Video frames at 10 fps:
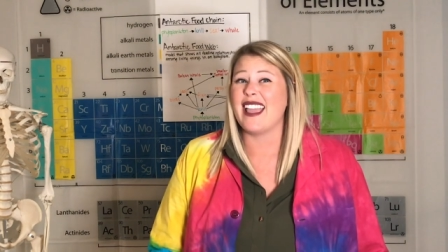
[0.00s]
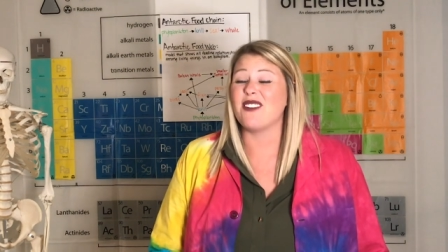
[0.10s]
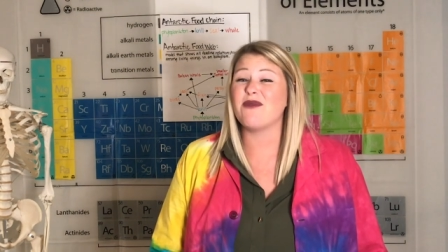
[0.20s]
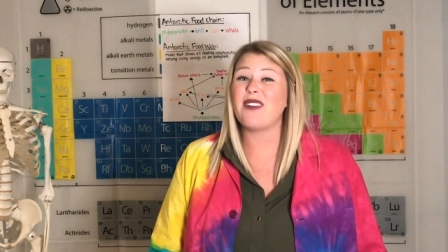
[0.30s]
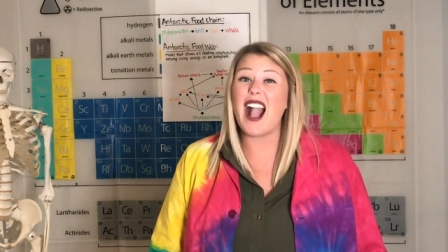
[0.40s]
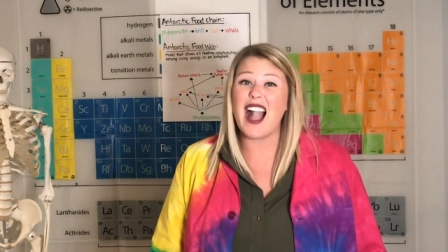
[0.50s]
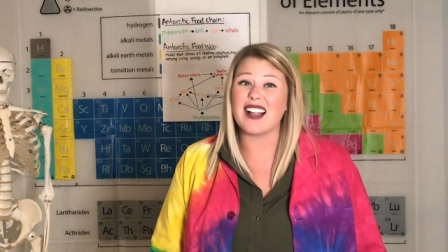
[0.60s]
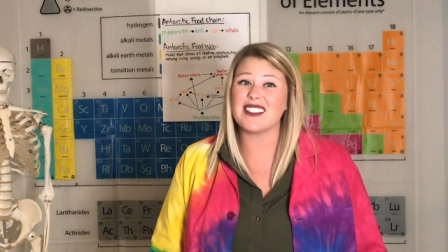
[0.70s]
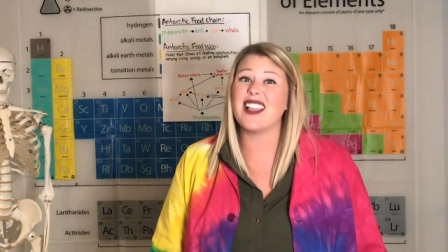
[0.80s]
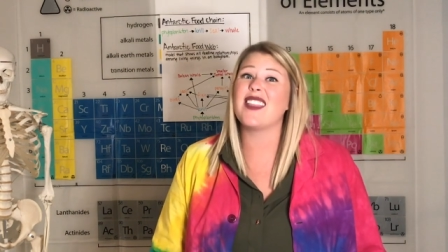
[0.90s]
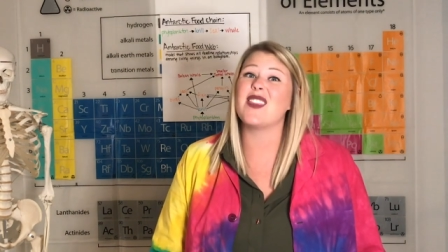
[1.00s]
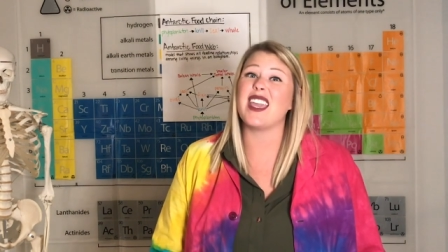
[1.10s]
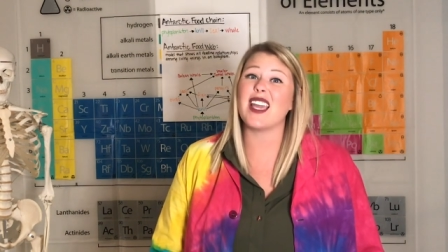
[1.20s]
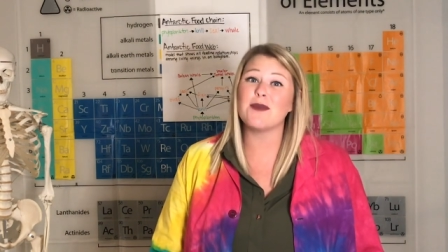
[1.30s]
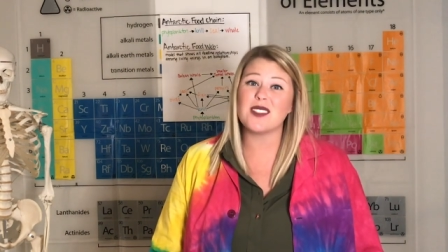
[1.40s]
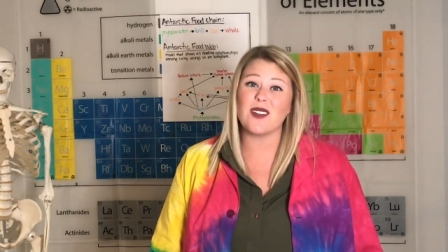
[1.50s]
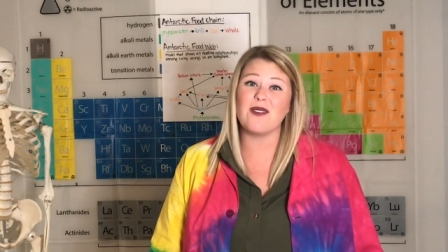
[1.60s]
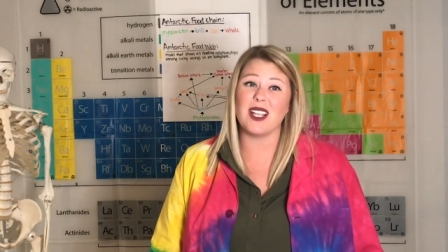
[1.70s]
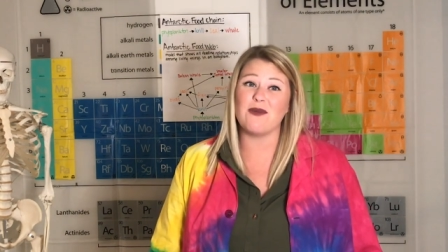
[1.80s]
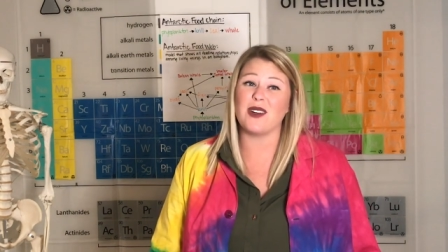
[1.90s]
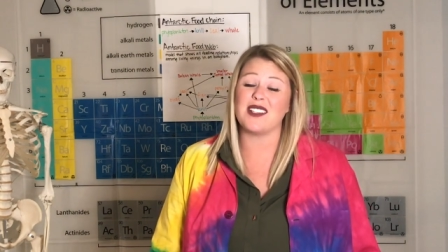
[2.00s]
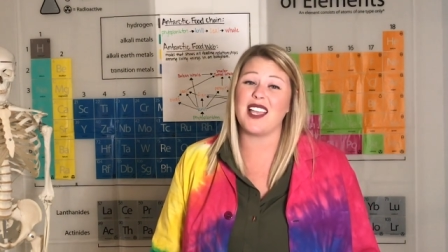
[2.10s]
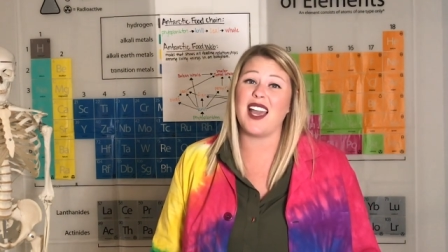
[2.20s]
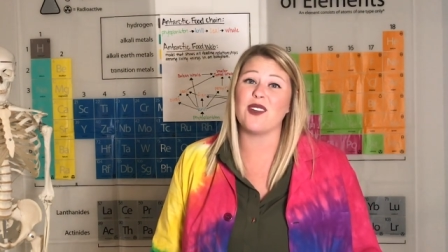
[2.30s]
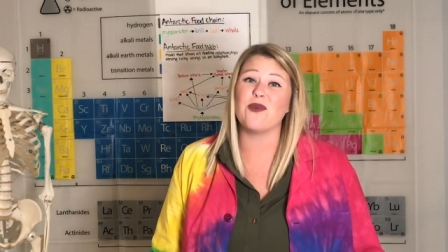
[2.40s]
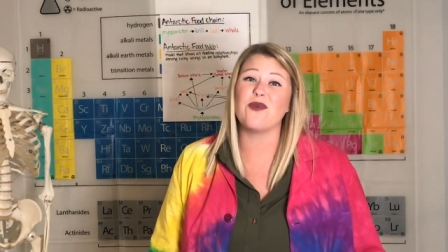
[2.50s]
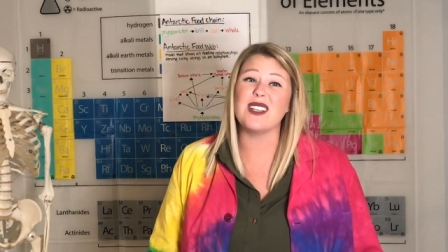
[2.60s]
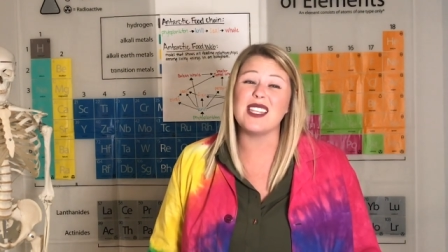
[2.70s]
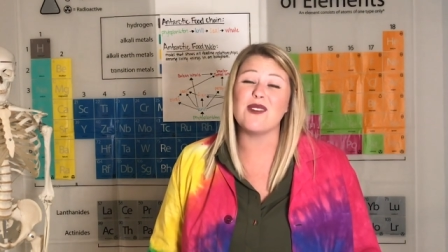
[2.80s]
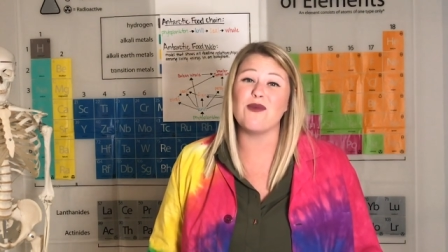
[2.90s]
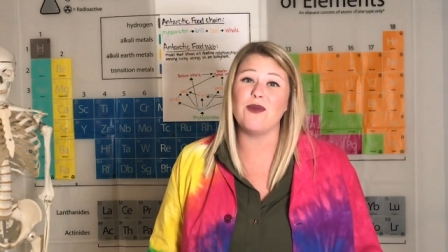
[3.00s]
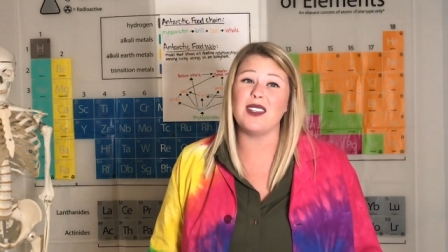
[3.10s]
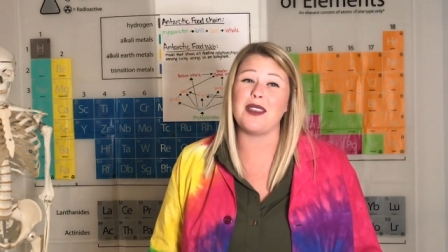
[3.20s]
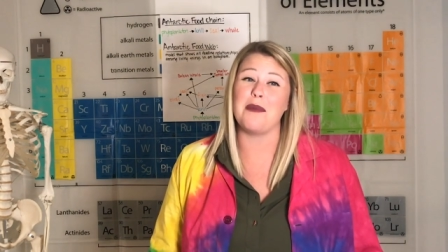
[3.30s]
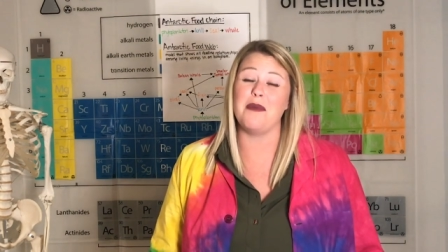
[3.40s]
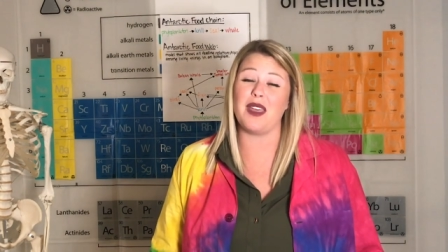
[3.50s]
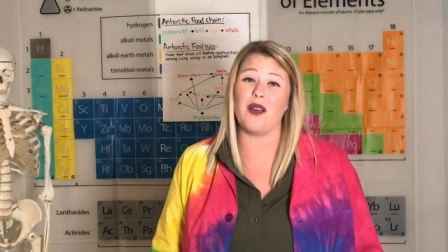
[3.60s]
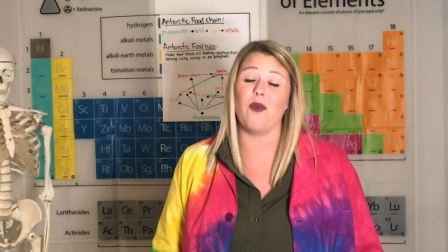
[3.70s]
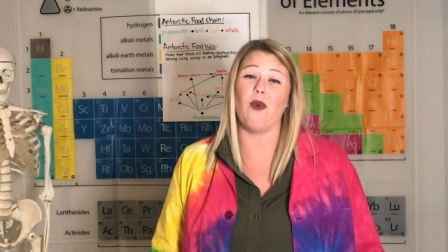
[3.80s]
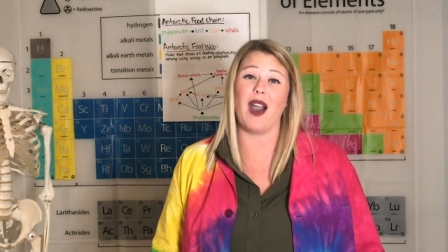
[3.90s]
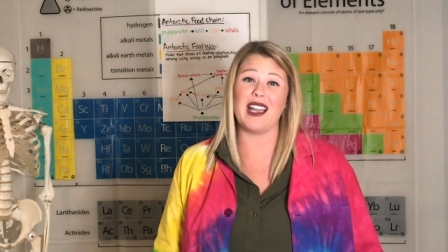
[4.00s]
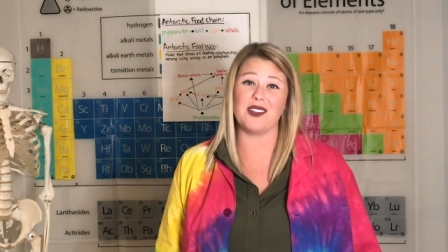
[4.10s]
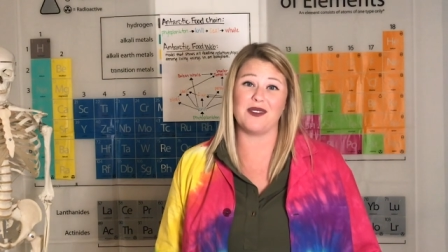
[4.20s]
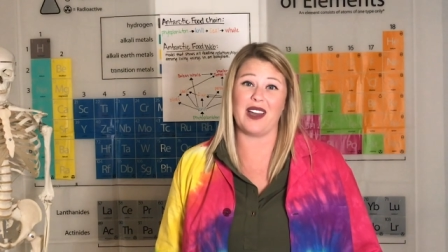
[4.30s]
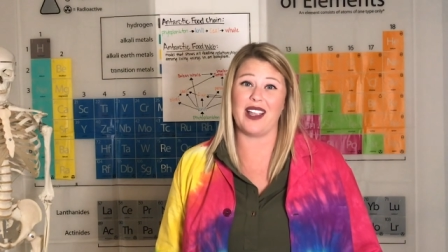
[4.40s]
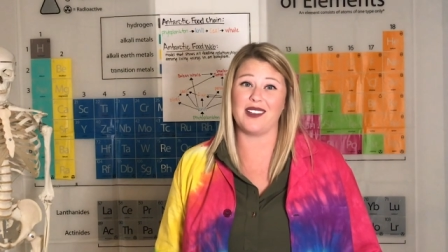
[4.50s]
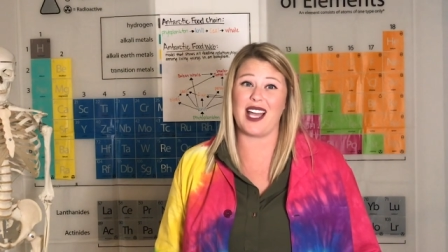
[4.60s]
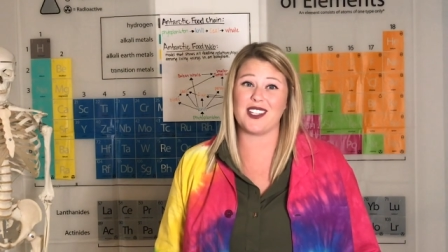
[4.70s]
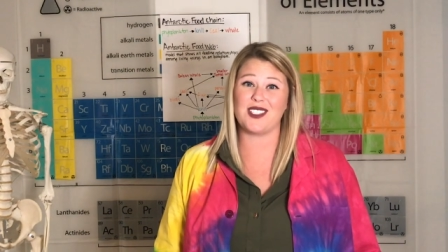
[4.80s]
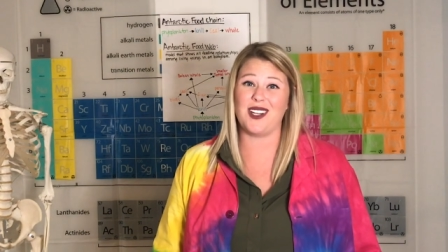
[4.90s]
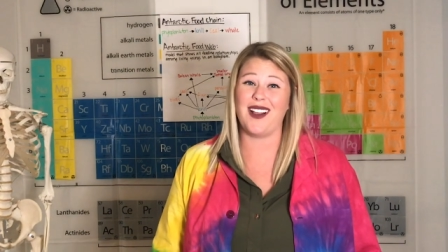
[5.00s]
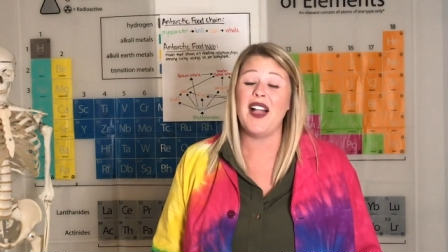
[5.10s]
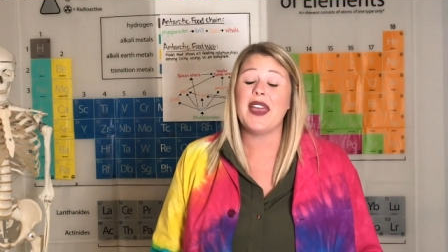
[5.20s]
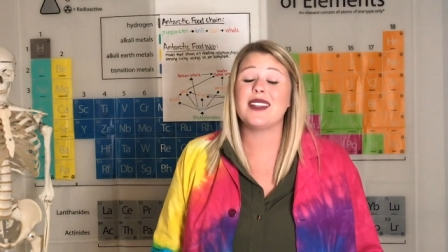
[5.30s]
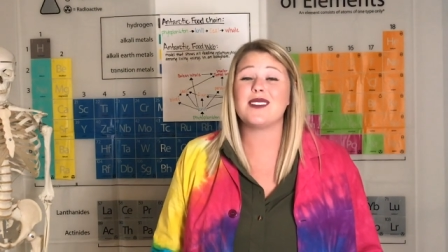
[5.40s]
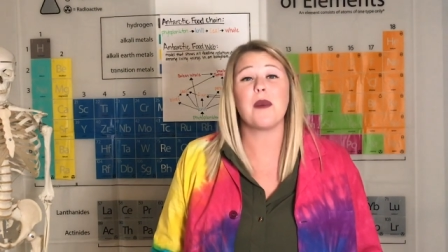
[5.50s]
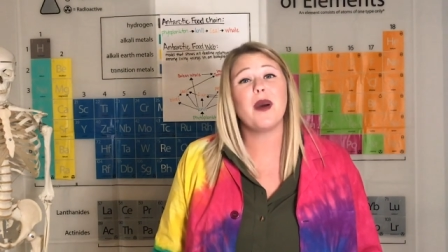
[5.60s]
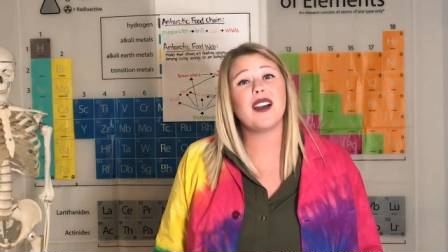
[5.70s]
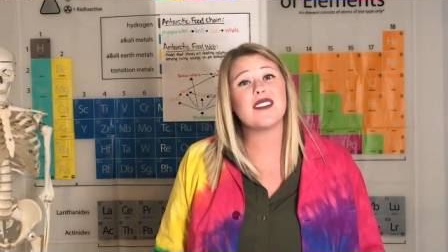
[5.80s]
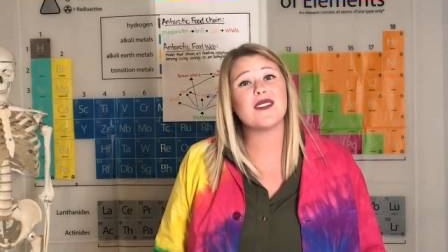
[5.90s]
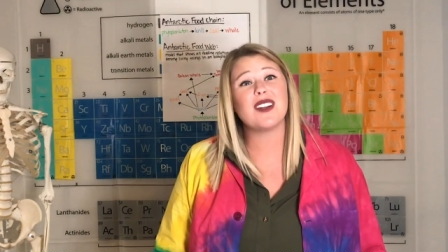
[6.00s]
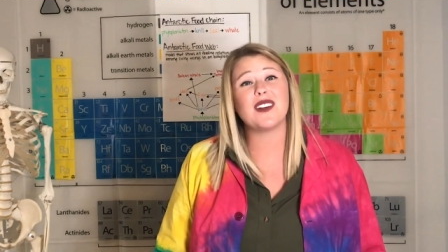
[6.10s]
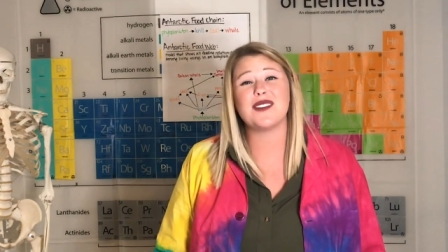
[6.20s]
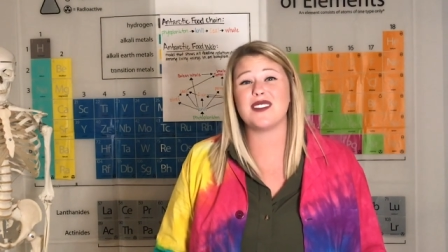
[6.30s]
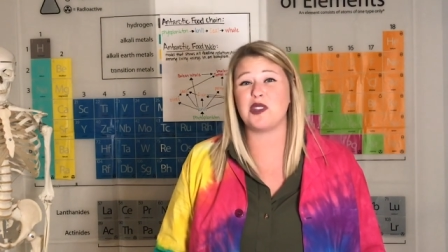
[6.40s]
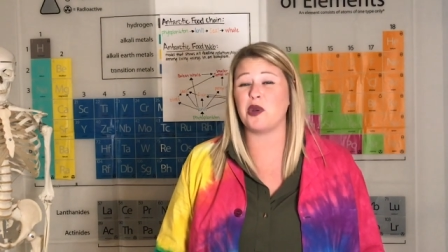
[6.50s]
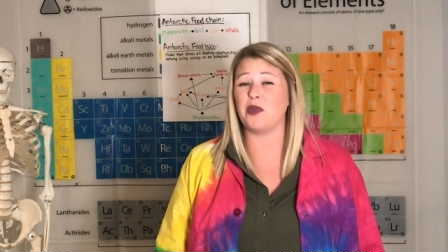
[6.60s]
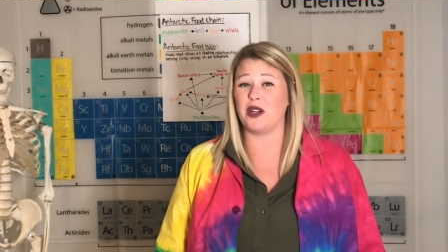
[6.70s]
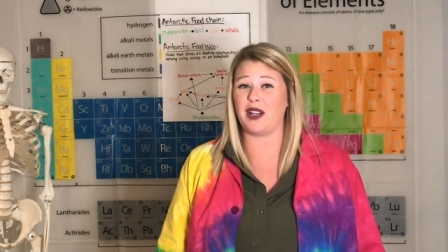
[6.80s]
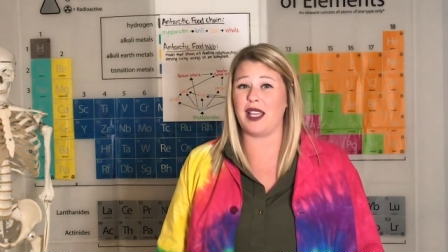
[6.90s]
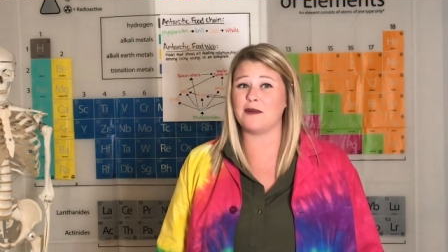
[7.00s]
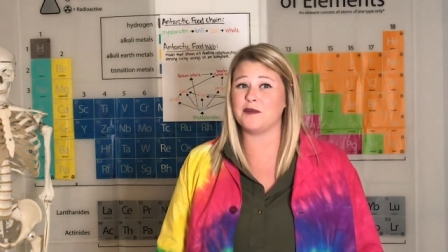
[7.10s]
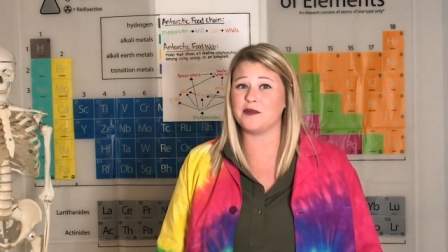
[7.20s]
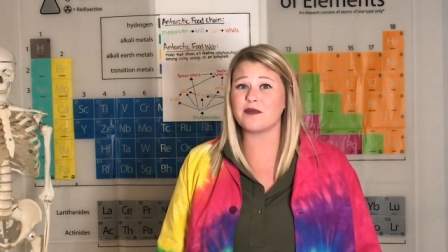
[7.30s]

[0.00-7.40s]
In fact, the Amazon rainforest had a really, really big wildfire last year, and some parts of it are still burning.